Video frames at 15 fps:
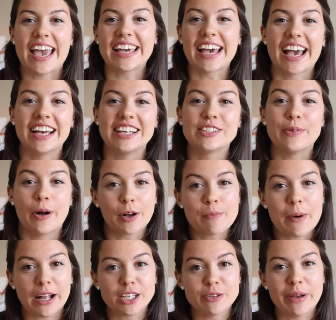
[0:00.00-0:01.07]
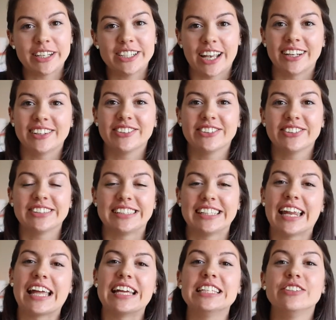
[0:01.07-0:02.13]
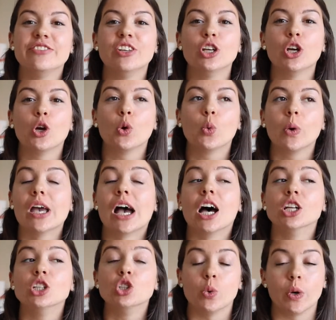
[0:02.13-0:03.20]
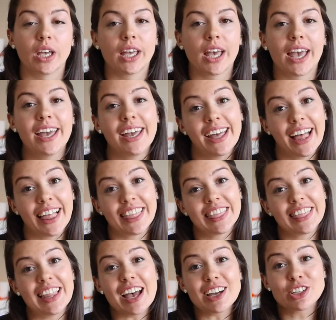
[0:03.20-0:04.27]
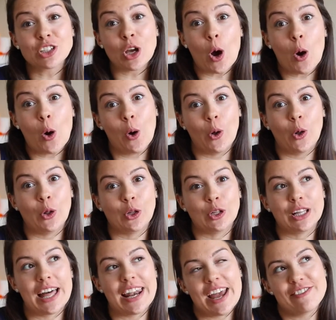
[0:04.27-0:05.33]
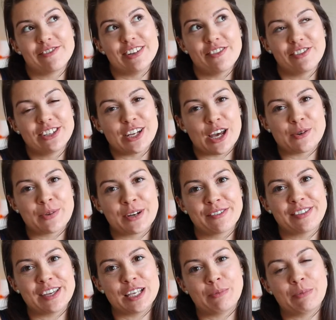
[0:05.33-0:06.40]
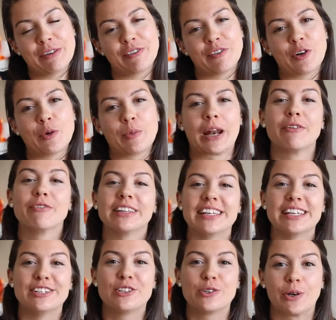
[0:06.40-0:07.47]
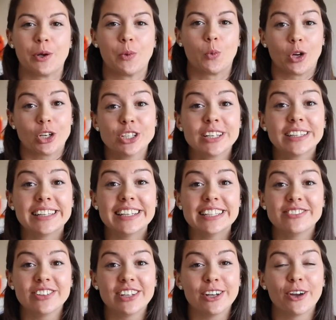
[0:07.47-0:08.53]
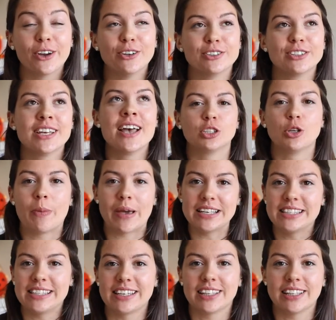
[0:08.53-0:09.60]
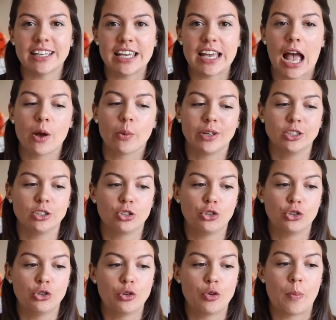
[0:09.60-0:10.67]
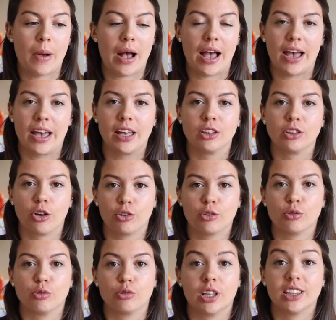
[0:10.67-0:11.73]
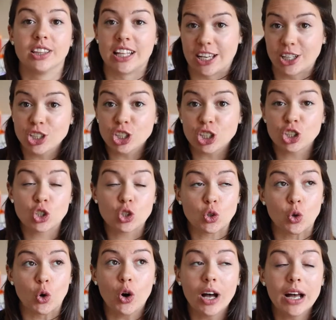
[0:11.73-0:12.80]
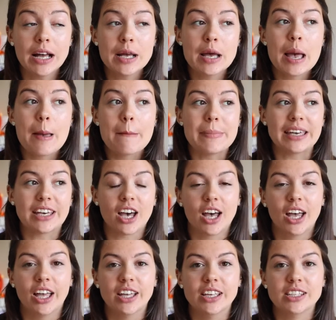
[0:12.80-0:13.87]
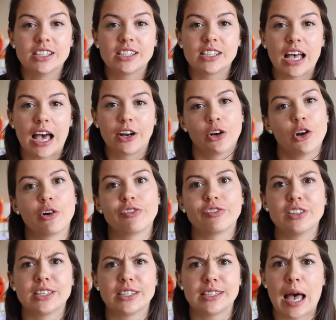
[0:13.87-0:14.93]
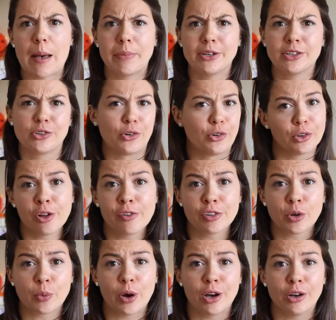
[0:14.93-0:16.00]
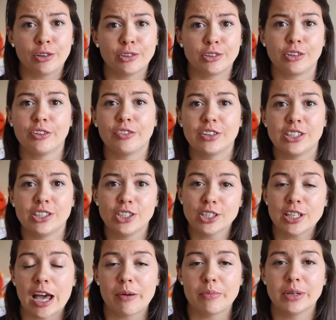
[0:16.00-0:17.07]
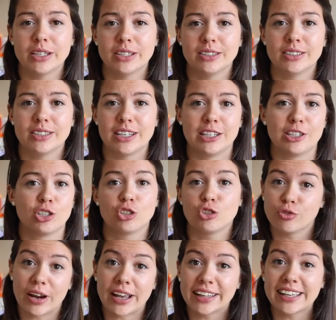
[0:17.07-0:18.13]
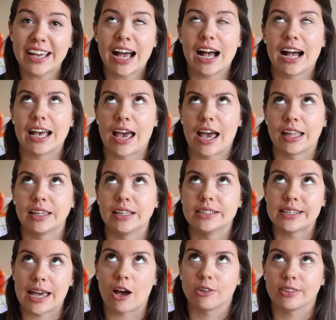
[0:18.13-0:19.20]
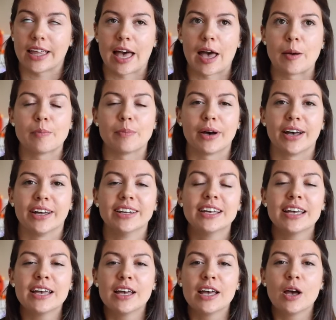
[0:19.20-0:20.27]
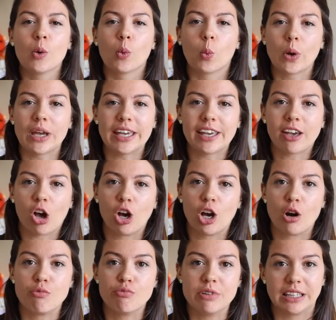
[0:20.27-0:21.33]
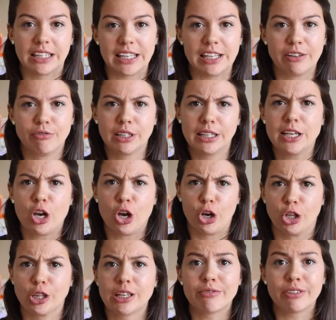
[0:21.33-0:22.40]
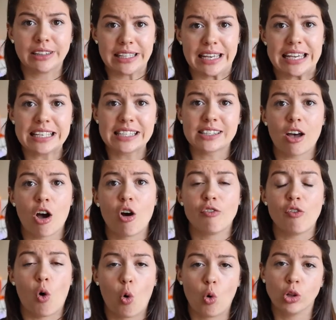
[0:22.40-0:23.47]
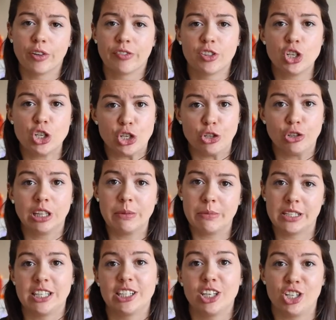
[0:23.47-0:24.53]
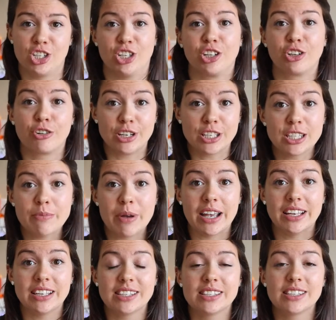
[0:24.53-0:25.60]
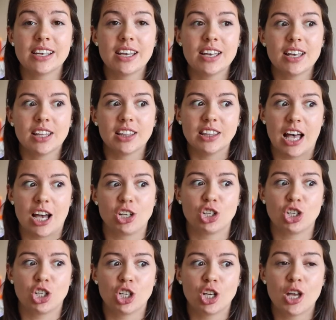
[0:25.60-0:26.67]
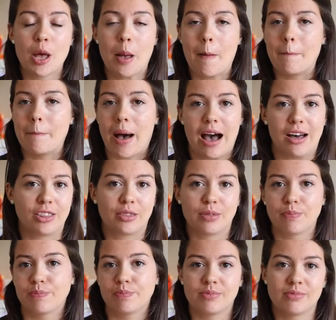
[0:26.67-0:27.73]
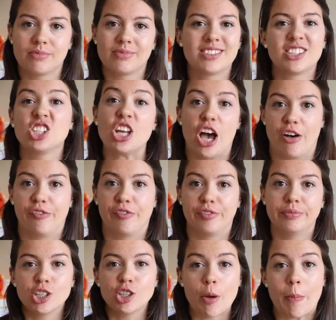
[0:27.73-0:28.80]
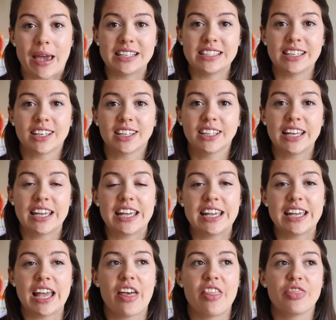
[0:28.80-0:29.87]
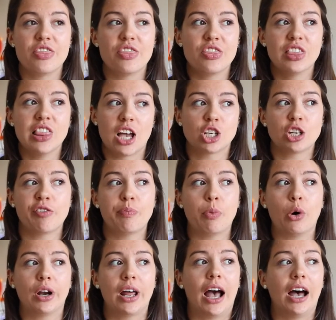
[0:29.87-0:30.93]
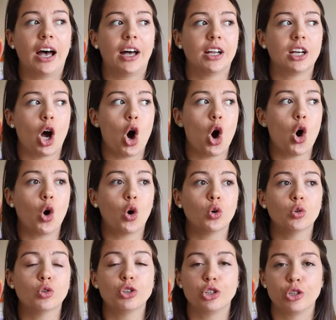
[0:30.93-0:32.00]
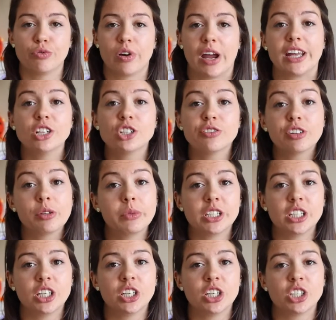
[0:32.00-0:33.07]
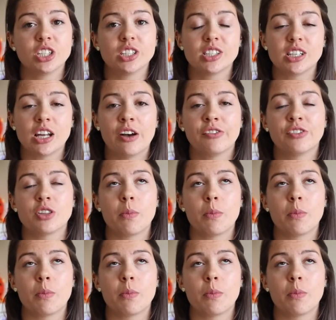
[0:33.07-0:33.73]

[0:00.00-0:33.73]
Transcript: Hey guys, welcome back to my channel. Today's video we are doing a Lush haul, and I've never done one of these before, but I really enjoy watching these videos. So basically I went to my local Lush store because I don't know if this has happened all over the world or if it's just happened in Australia. I highly doubt that, but we got a really, really early release of all of the new limited edition Christmas Lush bath stuff. So basically, Lush have bought out a whole new range of limited edition stuff.